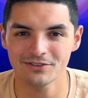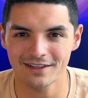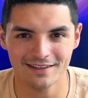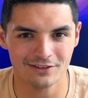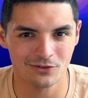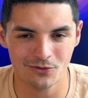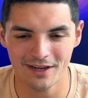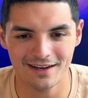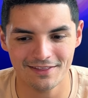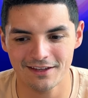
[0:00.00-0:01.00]
I think it's
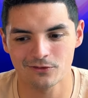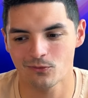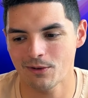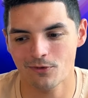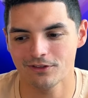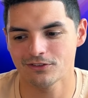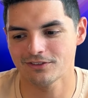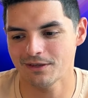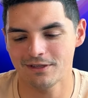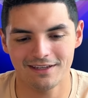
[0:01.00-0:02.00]
great. I think it's way more than
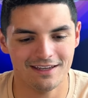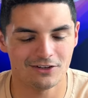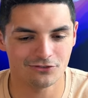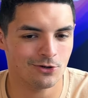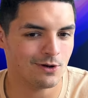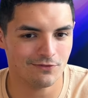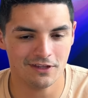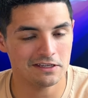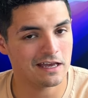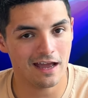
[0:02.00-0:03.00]
just gimmicky and a show-off
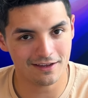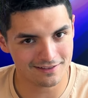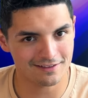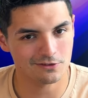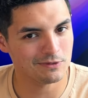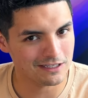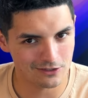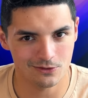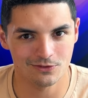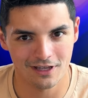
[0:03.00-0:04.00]
thing. I can see this being
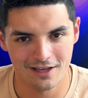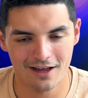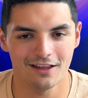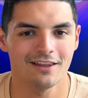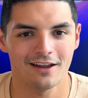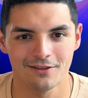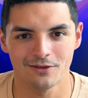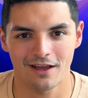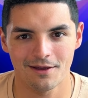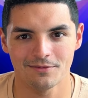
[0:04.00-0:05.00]
used a lot of the
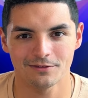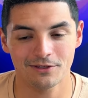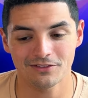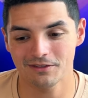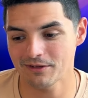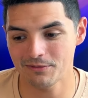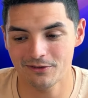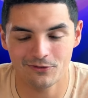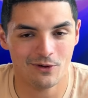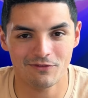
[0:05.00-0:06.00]
times, especially maybe
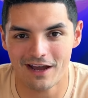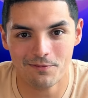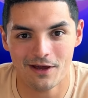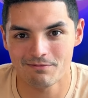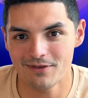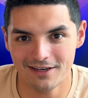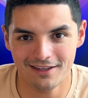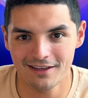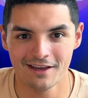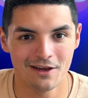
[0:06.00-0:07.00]
if you have an iPad
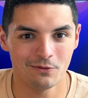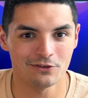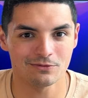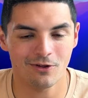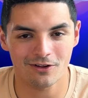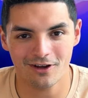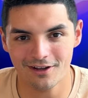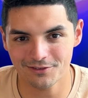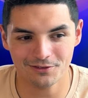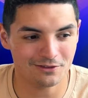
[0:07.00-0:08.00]
mini with a small
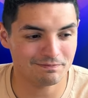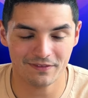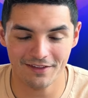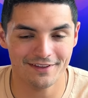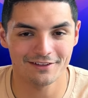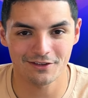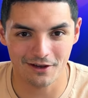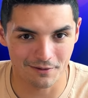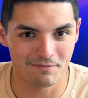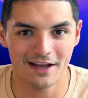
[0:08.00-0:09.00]
console. I think it's
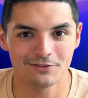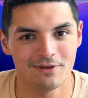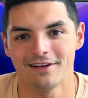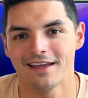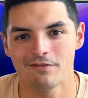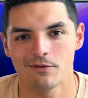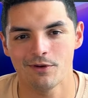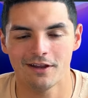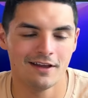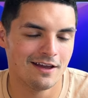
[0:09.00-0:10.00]
a match made in heaven.
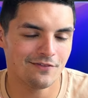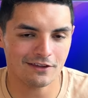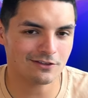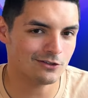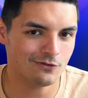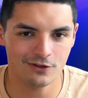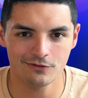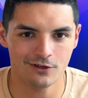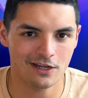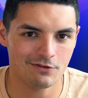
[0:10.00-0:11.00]
But that's gonna do it for this
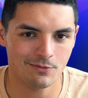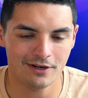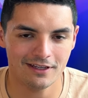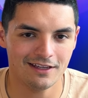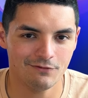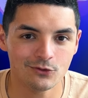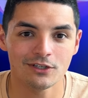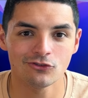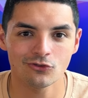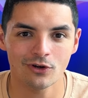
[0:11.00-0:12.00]
video, everybody. If you did
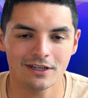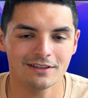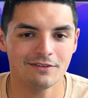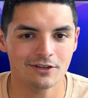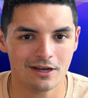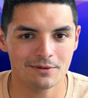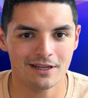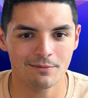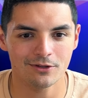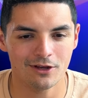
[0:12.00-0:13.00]
enjoy it, leave a comment
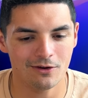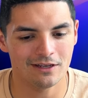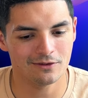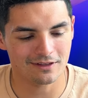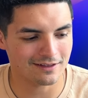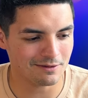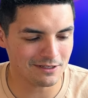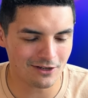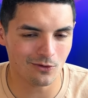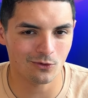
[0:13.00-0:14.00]
down below and let me
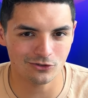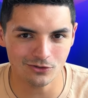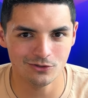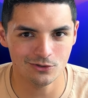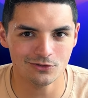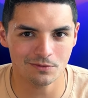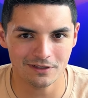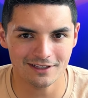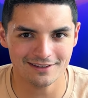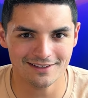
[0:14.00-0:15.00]
know, would you use something
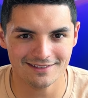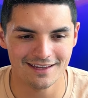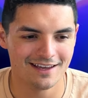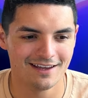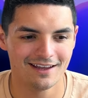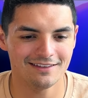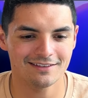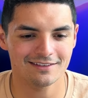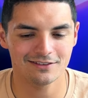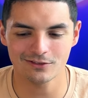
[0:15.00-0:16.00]
like this? Is
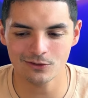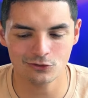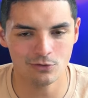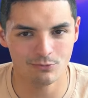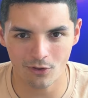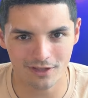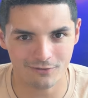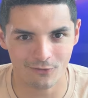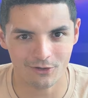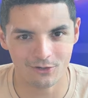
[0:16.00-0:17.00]
this still too bulky
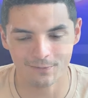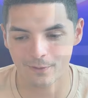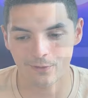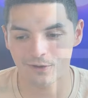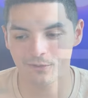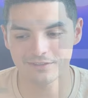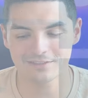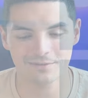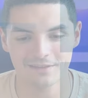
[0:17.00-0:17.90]
for you? Or is this something